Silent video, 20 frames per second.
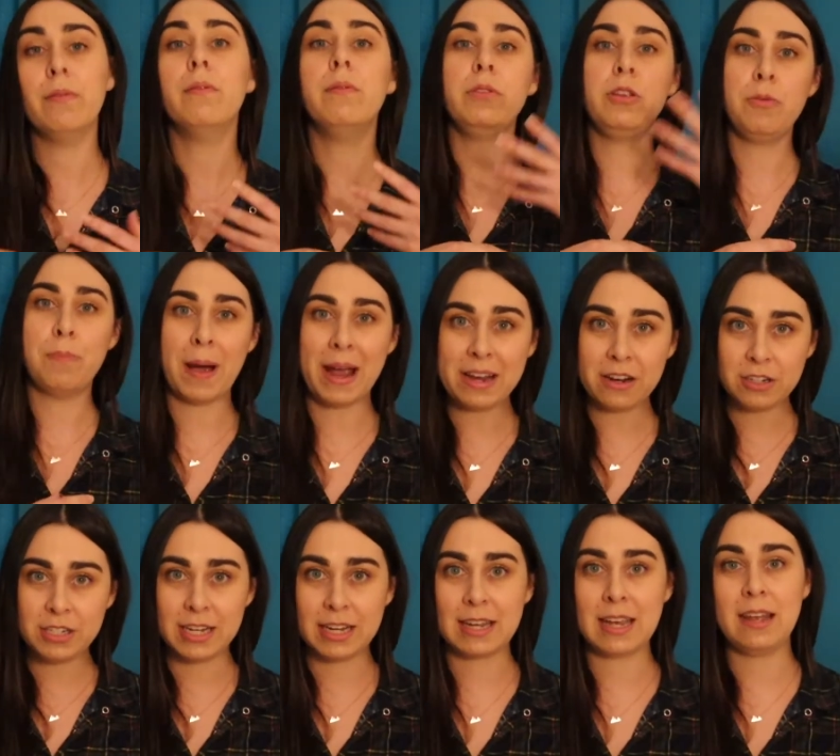you buy
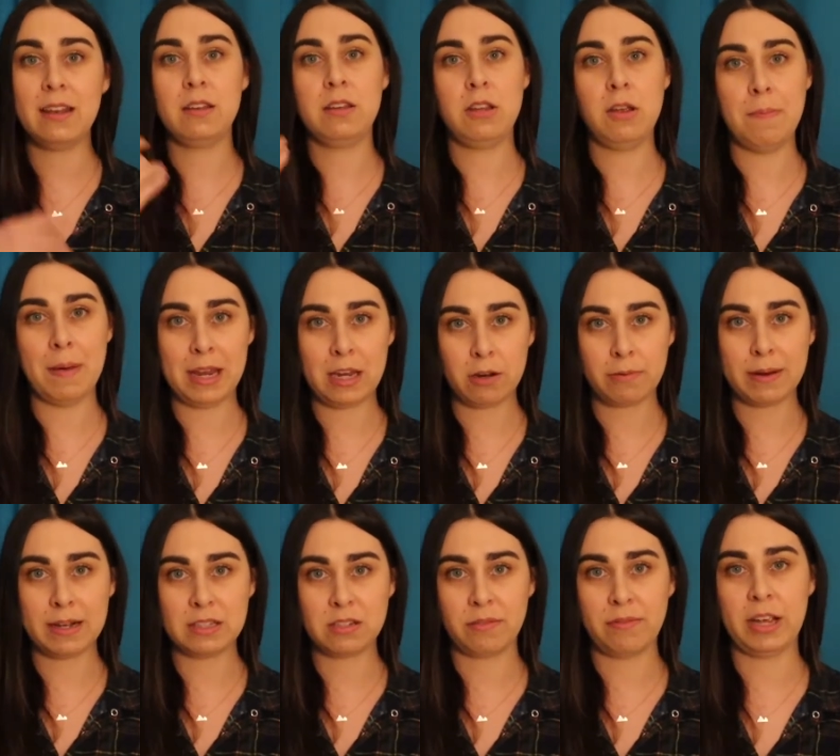your ticket, you make your
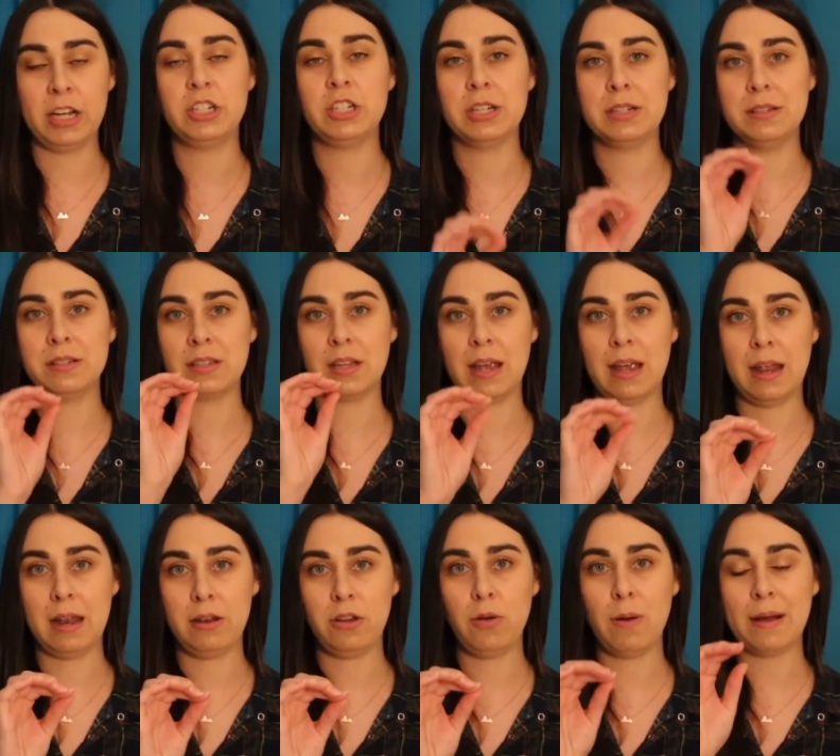reservations,
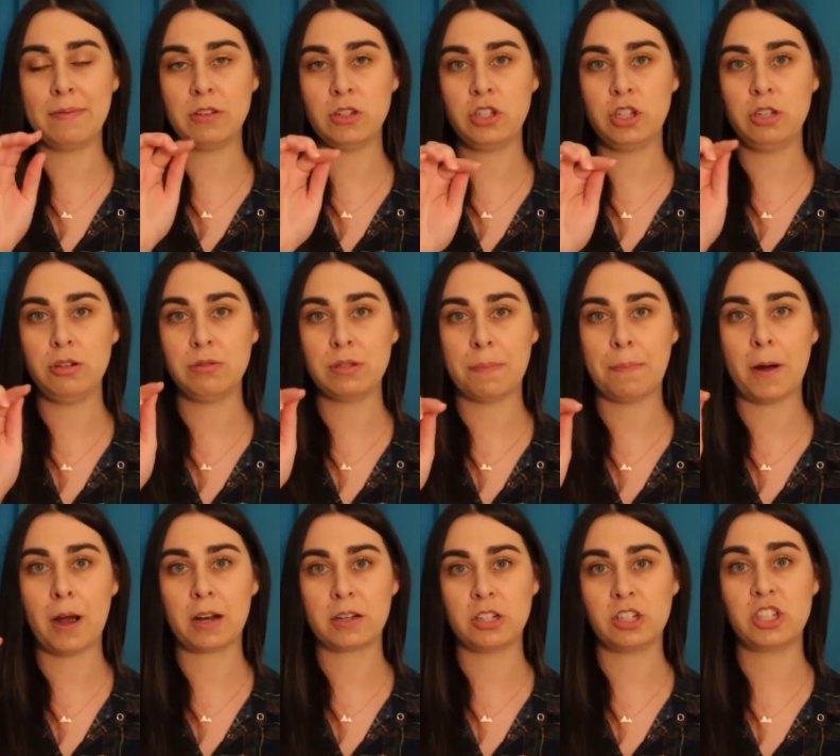and you have to choose a
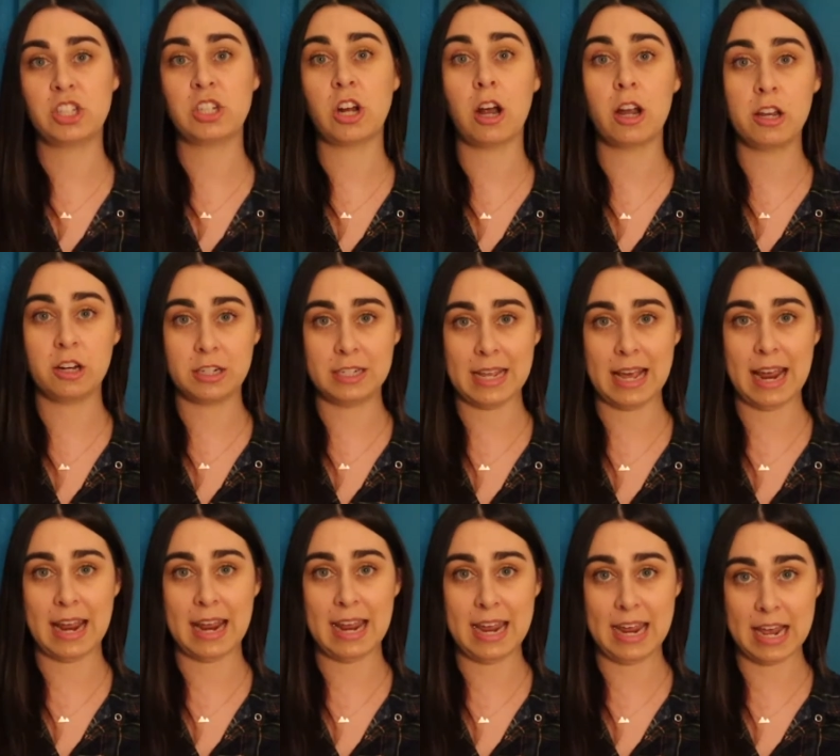park to start your
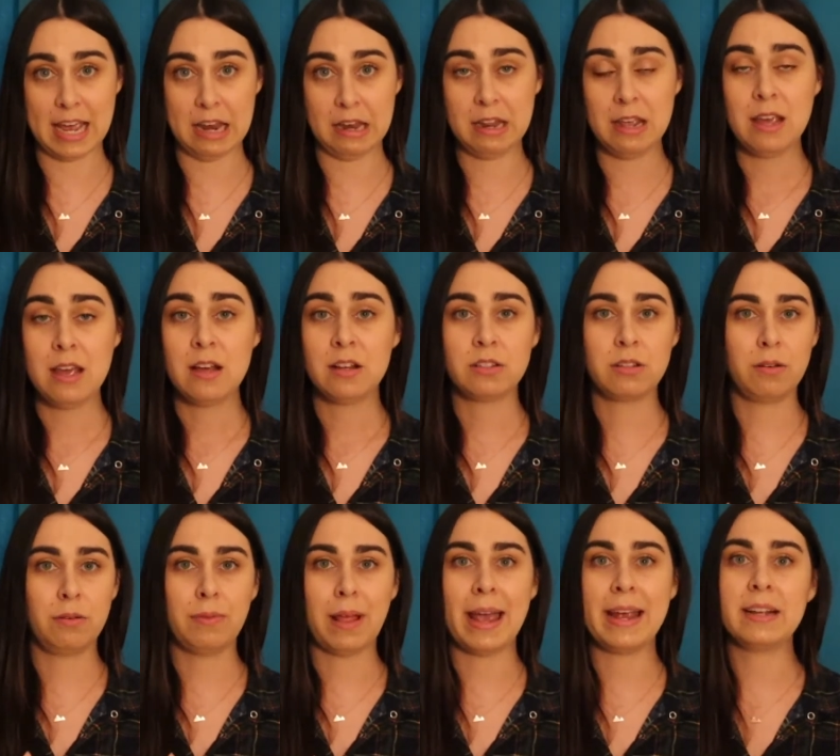day in.
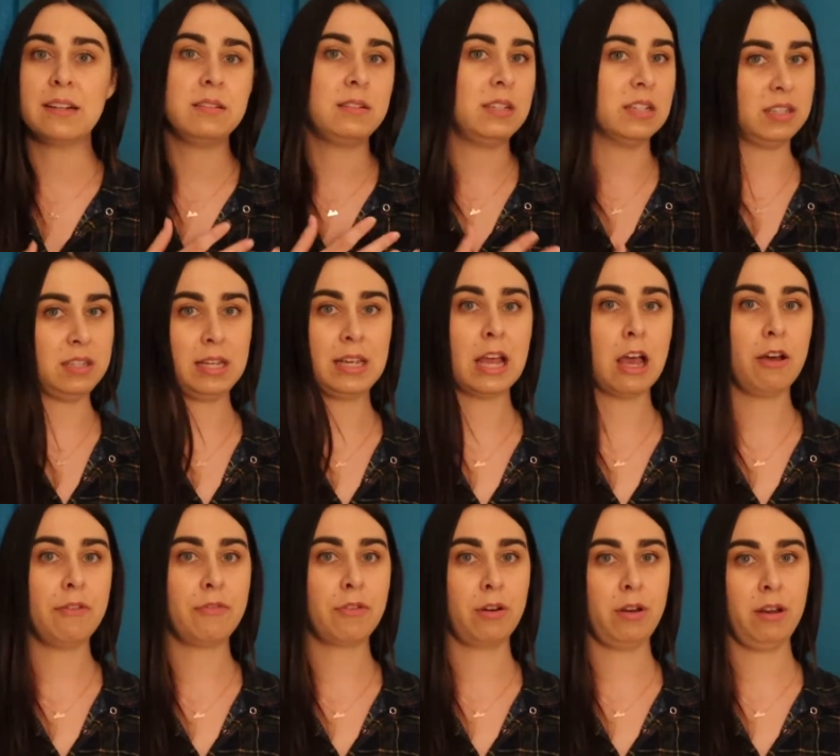So like Disney
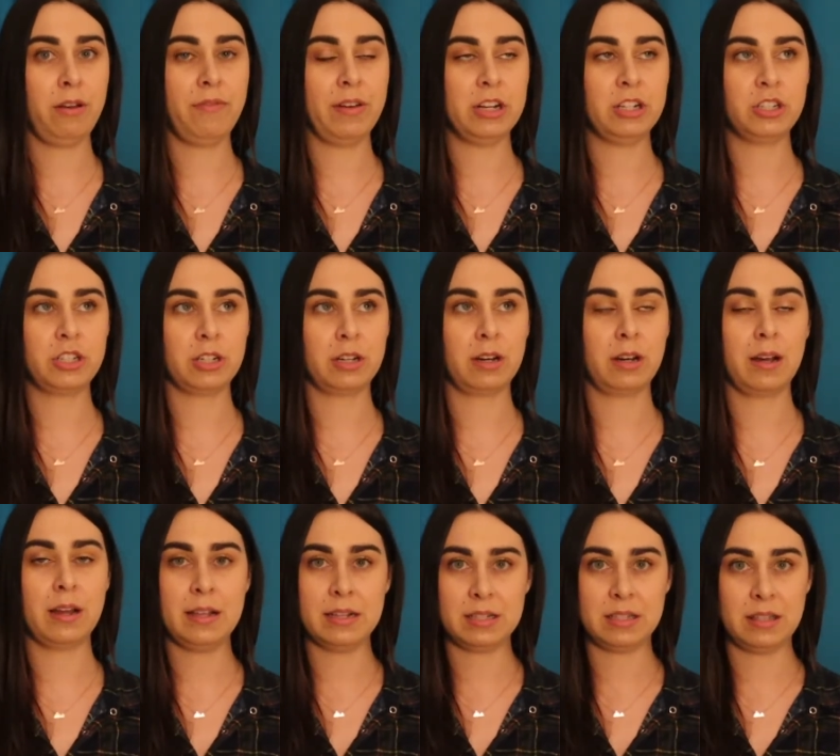California Adventure
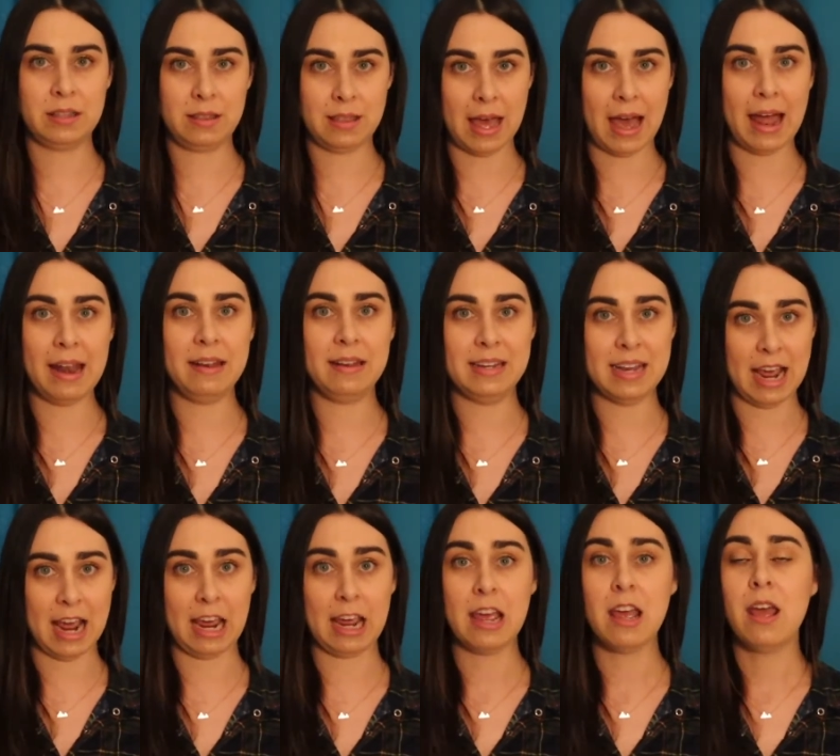is that
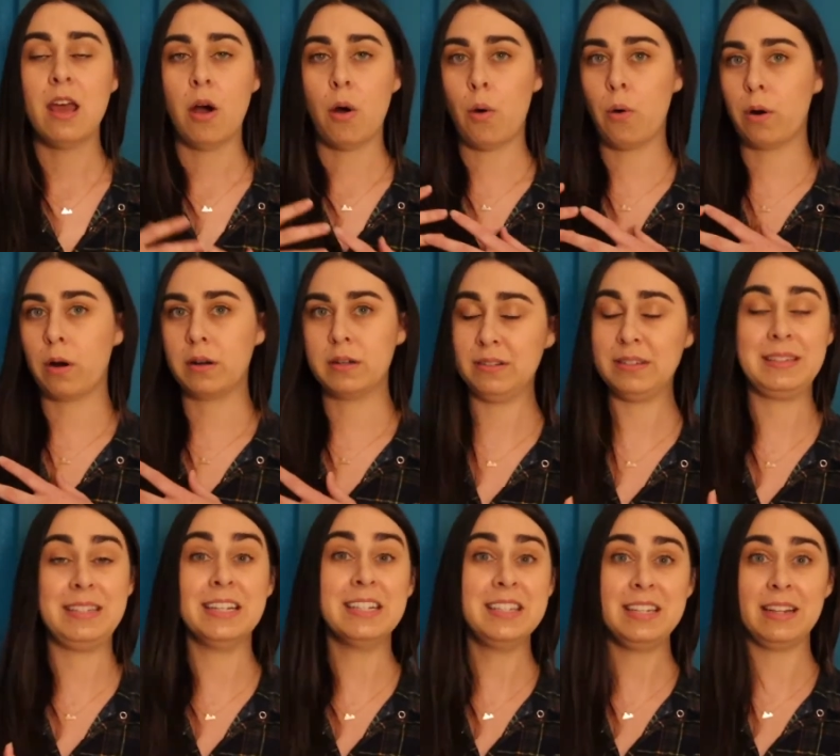day, or
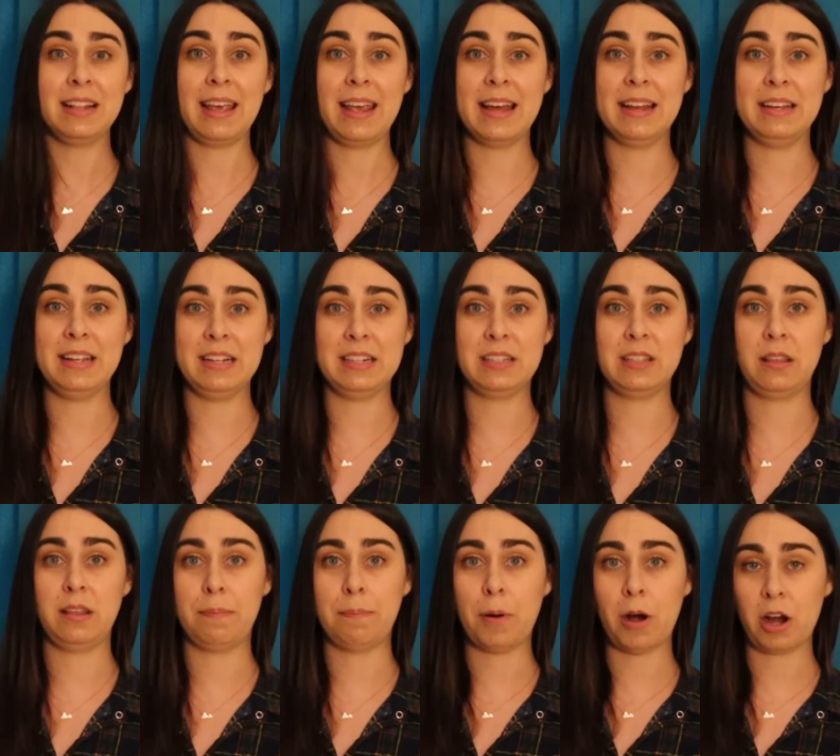Disneyland is
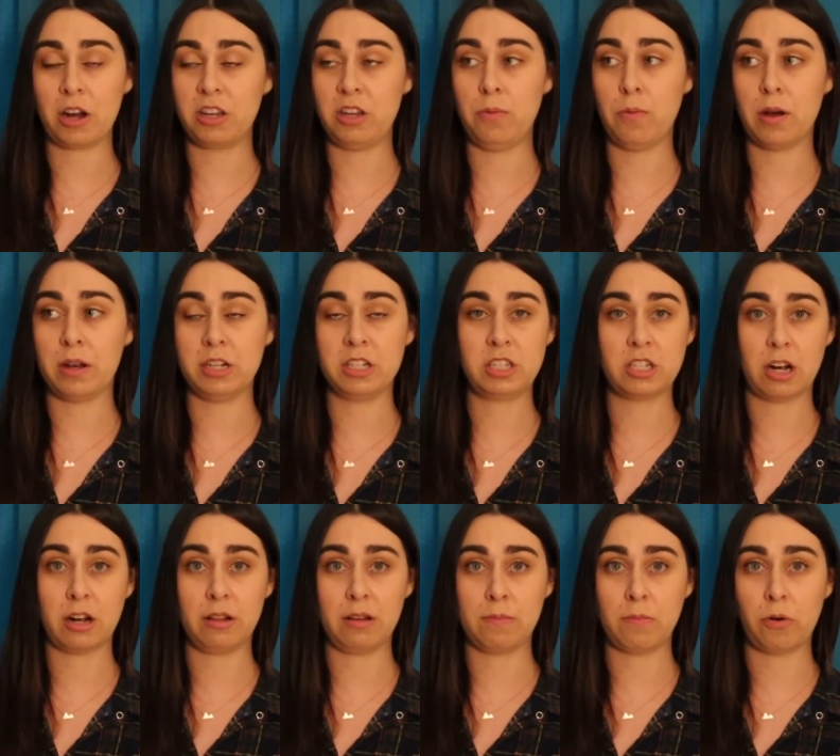the park you want to
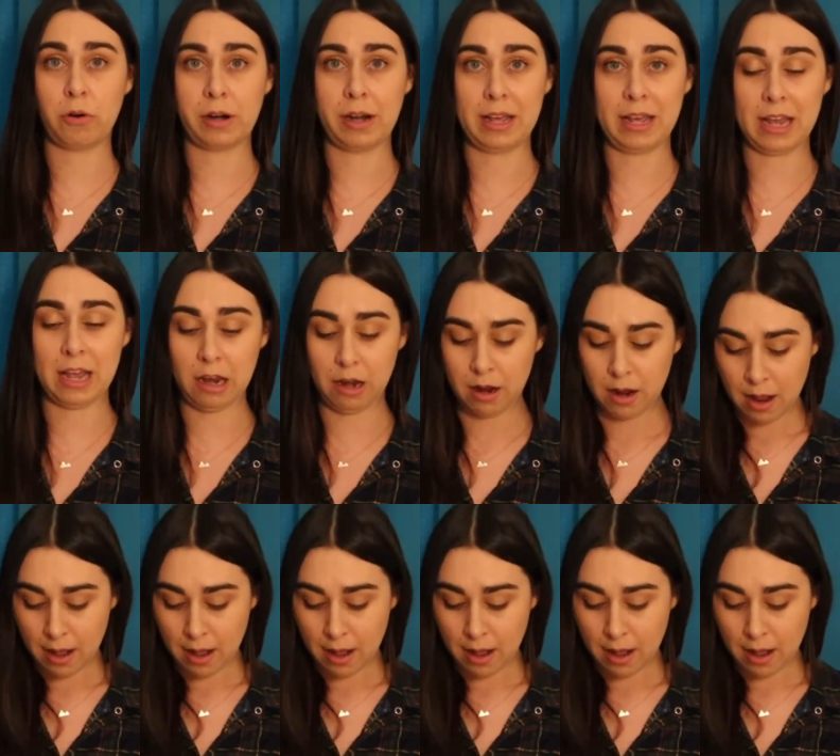start your morning in.